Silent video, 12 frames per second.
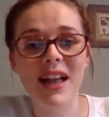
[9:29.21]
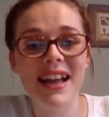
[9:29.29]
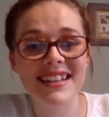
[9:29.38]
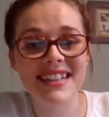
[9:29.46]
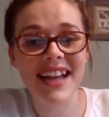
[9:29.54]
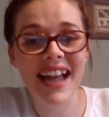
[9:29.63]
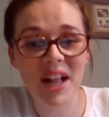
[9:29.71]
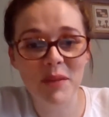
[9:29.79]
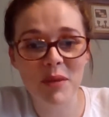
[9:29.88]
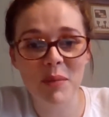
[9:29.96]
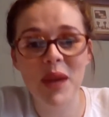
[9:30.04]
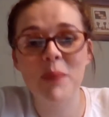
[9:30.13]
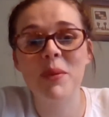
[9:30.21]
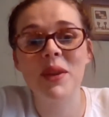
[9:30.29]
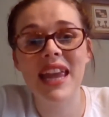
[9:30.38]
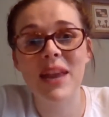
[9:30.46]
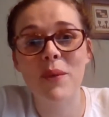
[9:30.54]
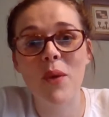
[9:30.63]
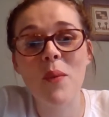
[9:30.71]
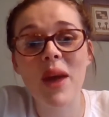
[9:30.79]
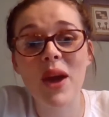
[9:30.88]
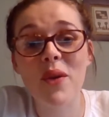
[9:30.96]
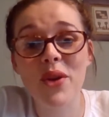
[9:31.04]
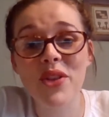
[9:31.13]
and are helping people in one way
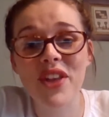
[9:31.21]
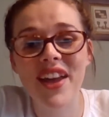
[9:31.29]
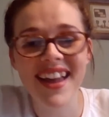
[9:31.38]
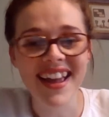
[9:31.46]
or another.